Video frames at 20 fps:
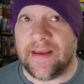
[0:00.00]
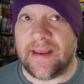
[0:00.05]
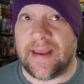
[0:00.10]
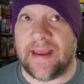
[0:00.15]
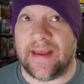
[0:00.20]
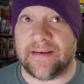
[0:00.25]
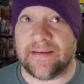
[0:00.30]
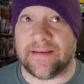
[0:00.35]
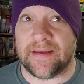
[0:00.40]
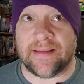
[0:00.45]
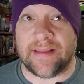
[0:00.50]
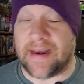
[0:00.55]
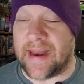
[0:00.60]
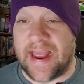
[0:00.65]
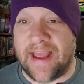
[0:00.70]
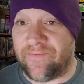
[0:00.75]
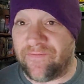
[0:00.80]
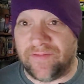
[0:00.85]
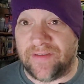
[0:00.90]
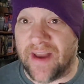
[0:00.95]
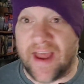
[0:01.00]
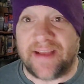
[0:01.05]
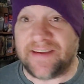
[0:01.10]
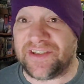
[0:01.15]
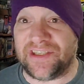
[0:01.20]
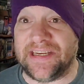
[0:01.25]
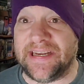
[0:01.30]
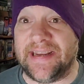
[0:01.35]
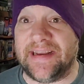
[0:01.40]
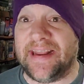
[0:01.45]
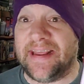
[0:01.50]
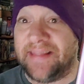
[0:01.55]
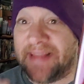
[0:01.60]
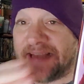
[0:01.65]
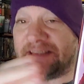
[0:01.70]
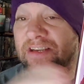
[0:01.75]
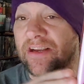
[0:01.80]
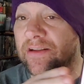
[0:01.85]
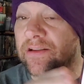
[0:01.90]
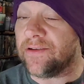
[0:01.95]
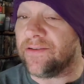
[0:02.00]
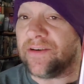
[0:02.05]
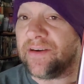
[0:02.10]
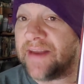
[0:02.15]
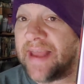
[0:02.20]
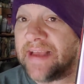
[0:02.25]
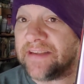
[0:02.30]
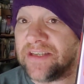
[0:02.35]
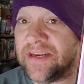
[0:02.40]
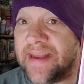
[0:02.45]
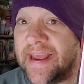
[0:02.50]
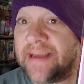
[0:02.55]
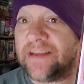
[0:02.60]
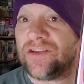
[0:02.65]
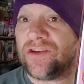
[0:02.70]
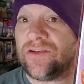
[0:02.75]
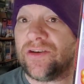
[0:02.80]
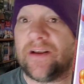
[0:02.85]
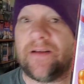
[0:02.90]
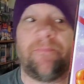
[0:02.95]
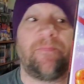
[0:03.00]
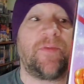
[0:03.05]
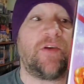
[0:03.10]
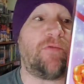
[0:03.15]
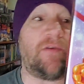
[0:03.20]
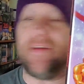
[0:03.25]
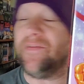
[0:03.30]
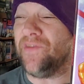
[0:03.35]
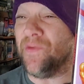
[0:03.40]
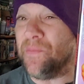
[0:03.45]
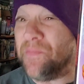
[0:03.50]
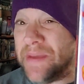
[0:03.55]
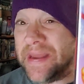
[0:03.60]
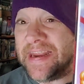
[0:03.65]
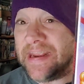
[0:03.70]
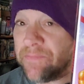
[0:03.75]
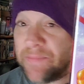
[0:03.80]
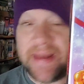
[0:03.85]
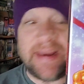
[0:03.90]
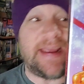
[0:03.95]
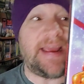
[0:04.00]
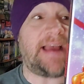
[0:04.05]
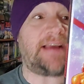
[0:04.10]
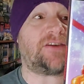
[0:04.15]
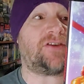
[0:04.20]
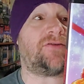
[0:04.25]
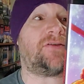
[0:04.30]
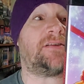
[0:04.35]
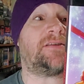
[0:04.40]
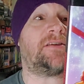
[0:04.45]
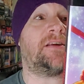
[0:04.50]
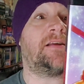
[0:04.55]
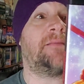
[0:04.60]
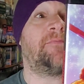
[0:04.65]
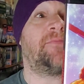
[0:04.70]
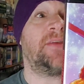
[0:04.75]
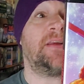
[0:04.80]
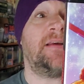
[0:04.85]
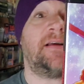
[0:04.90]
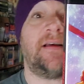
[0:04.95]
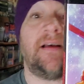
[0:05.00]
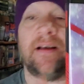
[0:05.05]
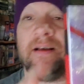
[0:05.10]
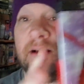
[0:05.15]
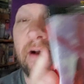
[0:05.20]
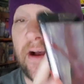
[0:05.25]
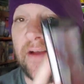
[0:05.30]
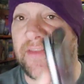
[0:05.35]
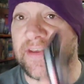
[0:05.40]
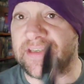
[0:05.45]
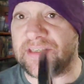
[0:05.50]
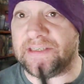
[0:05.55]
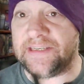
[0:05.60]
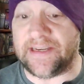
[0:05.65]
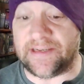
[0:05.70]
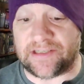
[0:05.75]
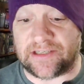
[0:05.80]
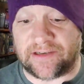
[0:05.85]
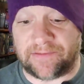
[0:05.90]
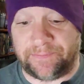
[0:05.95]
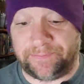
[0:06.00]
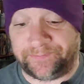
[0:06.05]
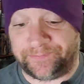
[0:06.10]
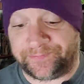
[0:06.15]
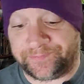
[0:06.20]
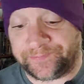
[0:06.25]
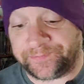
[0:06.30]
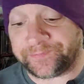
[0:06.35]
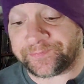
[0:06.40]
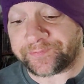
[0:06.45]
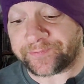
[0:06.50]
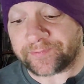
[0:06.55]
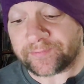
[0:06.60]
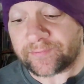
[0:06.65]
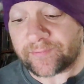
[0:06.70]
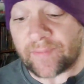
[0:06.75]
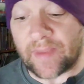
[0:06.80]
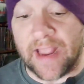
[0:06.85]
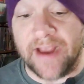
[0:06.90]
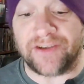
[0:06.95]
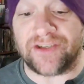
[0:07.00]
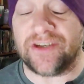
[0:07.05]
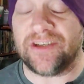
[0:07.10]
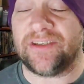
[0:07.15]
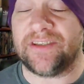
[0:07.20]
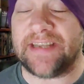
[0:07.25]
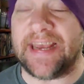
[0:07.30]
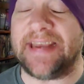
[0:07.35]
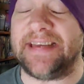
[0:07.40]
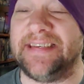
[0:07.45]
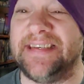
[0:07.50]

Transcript: and that I have not seen. And that's included as an extra, one of the many, many extras on this disc. I should say